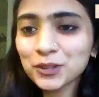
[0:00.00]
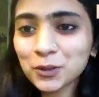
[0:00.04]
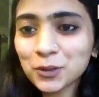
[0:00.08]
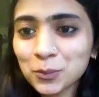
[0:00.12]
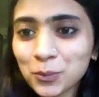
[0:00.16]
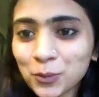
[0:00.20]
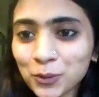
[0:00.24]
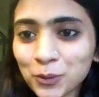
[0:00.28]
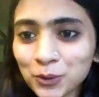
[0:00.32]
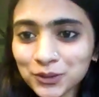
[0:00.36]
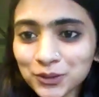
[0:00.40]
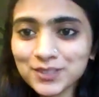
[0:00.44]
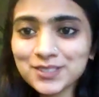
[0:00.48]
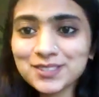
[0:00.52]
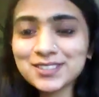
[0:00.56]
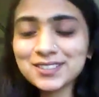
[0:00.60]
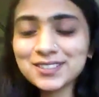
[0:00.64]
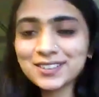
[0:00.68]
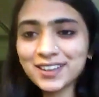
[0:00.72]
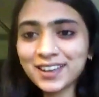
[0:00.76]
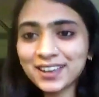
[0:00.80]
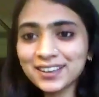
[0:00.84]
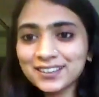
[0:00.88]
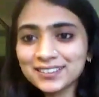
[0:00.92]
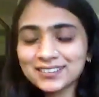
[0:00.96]
Reporters
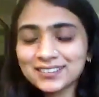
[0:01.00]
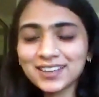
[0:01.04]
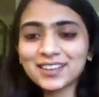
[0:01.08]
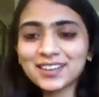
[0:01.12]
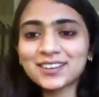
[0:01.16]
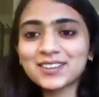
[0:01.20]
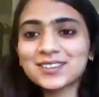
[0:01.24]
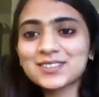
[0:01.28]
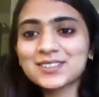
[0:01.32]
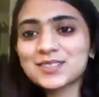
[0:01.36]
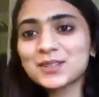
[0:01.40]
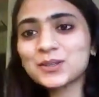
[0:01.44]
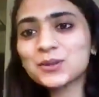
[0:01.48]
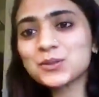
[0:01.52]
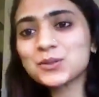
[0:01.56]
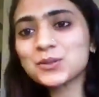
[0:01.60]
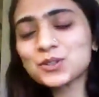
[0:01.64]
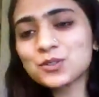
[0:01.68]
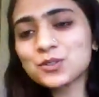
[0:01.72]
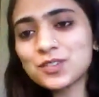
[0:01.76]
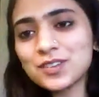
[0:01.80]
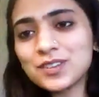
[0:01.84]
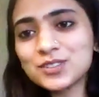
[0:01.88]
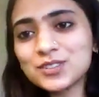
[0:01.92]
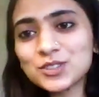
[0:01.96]
Direct, an
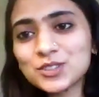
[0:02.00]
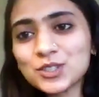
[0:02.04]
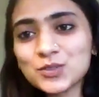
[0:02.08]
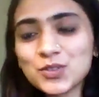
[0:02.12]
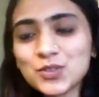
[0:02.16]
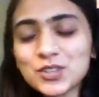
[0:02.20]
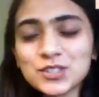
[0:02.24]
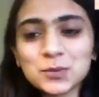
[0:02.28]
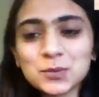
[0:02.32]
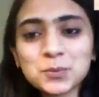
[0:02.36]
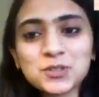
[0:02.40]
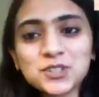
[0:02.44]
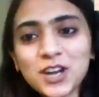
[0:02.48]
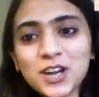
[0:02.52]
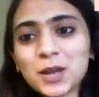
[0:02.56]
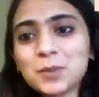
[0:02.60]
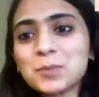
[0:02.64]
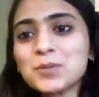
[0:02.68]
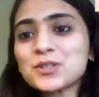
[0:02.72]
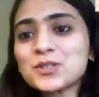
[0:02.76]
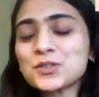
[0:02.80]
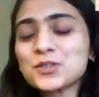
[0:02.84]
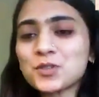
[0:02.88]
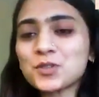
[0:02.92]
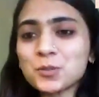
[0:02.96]
exclusive feature for
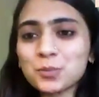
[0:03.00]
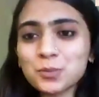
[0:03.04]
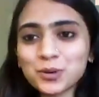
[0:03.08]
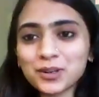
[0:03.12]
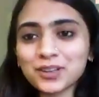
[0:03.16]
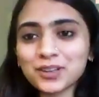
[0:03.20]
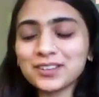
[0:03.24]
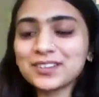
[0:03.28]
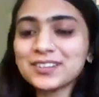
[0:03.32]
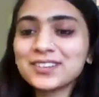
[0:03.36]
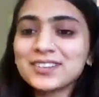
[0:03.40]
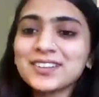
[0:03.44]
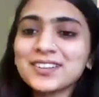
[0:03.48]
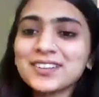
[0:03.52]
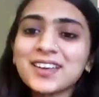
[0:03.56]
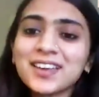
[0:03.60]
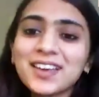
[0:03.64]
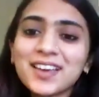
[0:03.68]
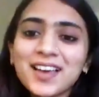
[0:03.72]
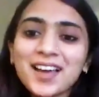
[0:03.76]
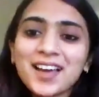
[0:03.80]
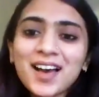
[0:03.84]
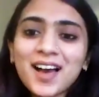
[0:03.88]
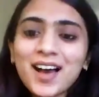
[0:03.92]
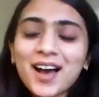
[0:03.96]
subscribers of The Print.
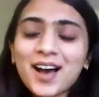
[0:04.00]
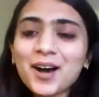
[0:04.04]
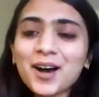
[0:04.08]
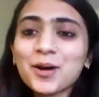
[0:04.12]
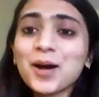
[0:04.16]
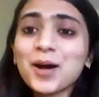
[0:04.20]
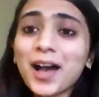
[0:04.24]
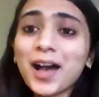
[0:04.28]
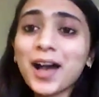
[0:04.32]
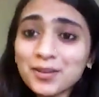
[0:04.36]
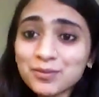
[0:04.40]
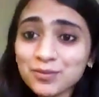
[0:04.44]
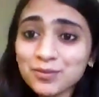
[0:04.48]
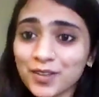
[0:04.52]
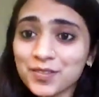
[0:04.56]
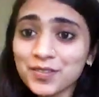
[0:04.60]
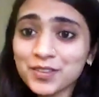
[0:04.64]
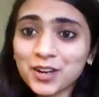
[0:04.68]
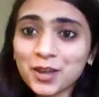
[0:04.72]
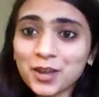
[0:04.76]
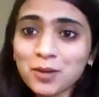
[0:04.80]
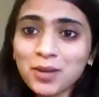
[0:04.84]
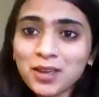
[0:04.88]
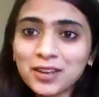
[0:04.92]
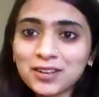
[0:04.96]
Uh, I'm
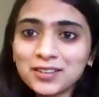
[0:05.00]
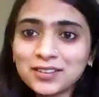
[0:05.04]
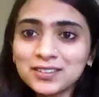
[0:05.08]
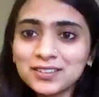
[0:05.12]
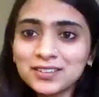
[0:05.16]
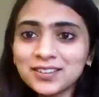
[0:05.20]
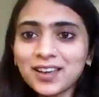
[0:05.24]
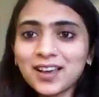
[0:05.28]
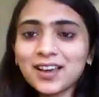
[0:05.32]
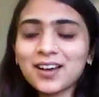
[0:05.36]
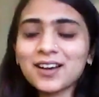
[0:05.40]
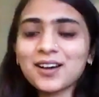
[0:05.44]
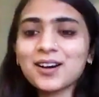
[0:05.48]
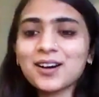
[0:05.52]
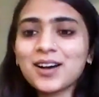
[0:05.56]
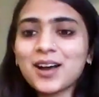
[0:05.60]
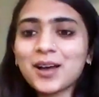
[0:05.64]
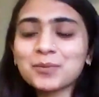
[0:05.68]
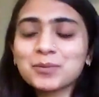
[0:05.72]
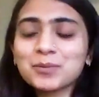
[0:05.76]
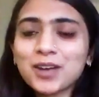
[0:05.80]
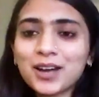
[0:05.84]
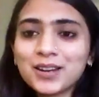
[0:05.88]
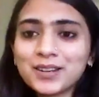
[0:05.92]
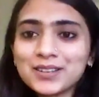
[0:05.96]
Vandana Menon. Uh,
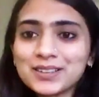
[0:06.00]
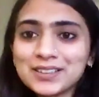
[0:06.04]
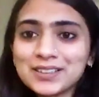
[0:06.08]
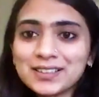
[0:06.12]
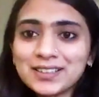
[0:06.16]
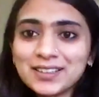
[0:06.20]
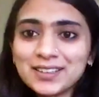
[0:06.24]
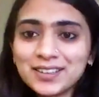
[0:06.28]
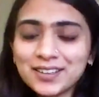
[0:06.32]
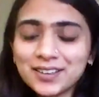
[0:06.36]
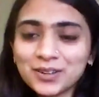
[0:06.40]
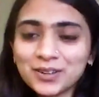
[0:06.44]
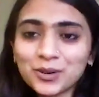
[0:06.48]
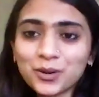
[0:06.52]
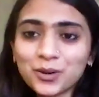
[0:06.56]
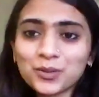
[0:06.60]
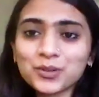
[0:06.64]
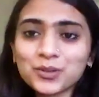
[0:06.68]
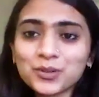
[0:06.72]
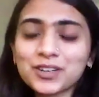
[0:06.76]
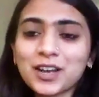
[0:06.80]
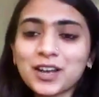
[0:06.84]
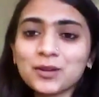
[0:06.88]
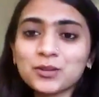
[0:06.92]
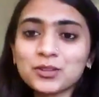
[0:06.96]
I'm currently here on
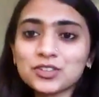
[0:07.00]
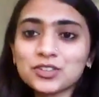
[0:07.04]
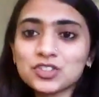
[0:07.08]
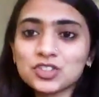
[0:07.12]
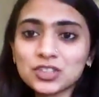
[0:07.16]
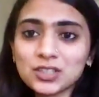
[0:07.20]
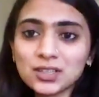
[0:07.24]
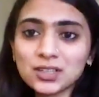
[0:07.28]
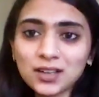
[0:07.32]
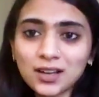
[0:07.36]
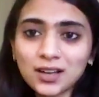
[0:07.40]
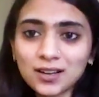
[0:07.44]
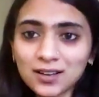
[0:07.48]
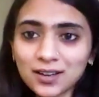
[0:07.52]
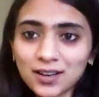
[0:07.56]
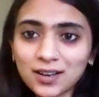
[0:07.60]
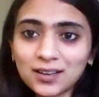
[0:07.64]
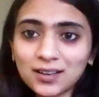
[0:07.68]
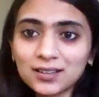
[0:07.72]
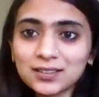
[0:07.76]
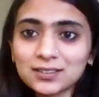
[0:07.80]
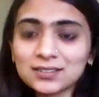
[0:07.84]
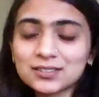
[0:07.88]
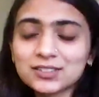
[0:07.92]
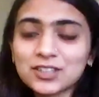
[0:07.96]
the ground in Sri
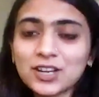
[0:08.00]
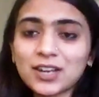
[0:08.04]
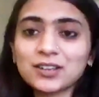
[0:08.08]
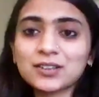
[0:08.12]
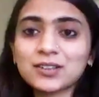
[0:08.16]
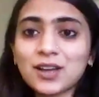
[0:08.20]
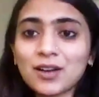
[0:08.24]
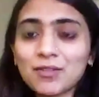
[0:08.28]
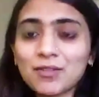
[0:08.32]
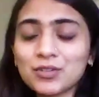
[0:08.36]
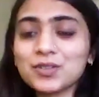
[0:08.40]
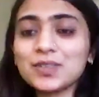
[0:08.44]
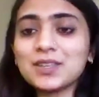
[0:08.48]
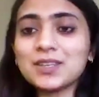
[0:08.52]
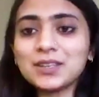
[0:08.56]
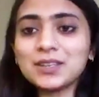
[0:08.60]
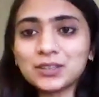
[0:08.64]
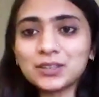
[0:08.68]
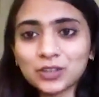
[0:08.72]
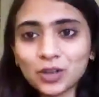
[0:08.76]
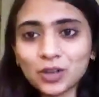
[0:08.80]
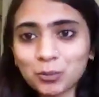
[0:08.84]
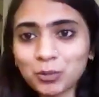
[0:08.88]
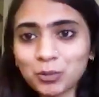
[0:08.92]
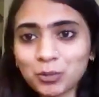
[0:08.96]
Lanka, trying to cover the
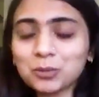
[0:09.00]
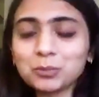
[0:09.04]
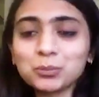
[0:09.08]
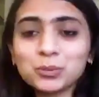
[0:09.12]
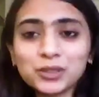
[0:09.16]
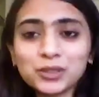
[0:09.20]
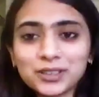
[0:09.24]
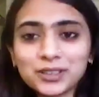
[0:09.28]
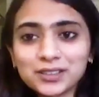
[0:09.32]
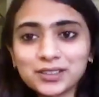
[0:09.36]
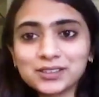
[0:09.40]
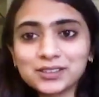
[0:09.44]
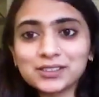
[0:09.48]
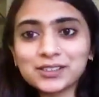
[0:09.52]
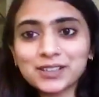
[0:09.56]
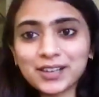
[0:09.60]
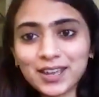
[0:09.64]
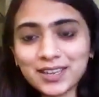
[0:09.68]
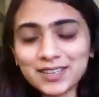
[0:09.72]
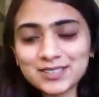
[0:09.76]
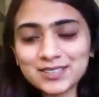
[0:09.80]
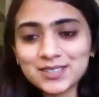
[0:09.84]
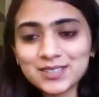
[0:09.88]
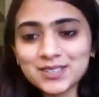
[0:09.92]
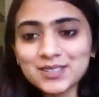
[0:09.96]
economic and political
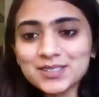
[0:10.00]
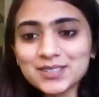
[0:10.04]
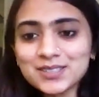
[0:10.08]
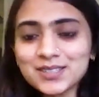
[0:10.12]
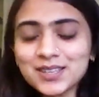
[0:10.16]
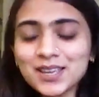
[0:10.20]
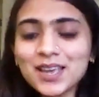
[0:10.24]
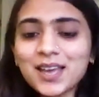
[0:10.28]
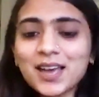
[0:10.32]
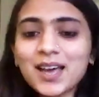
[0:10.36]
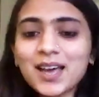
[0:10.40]
crisis.